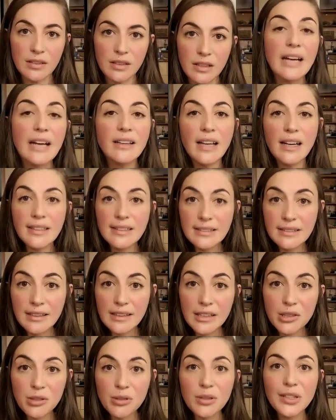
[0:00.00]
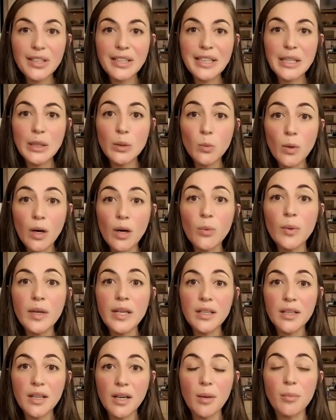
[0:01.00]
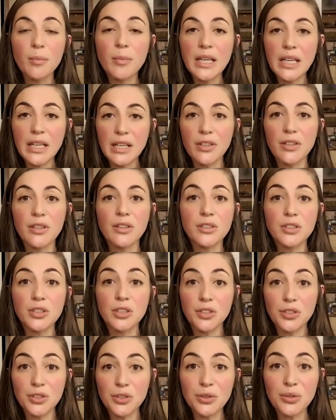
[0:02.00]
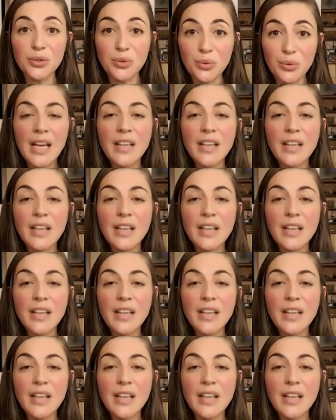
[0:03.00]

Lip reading: And that's literally what we come here to do.